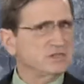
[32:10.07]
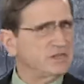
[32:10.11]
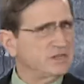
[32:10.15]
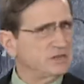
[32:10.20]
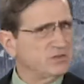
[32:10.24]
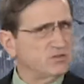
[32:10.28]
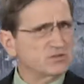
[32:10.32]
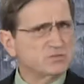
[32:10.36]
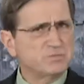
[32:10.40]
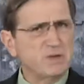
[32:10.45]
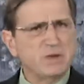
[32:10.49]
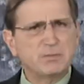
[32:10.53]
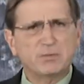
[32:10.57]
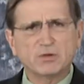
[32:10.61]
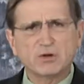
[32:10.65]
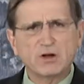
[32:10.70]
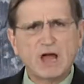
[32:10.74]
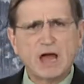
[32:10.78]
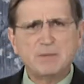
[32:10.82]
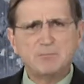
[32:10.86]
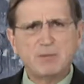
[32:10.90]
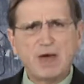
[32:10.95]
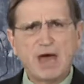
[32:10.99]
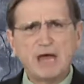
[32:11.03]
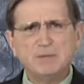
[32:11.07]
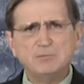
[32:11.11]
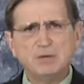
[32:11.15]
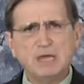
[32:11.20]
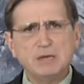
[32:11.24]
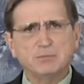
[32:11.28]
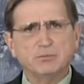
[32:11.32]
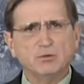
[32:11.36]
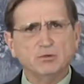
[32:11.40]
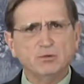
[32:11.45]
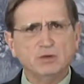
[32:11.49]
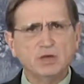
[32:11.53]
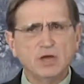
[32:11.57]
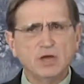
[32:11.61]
Those people are not bad people,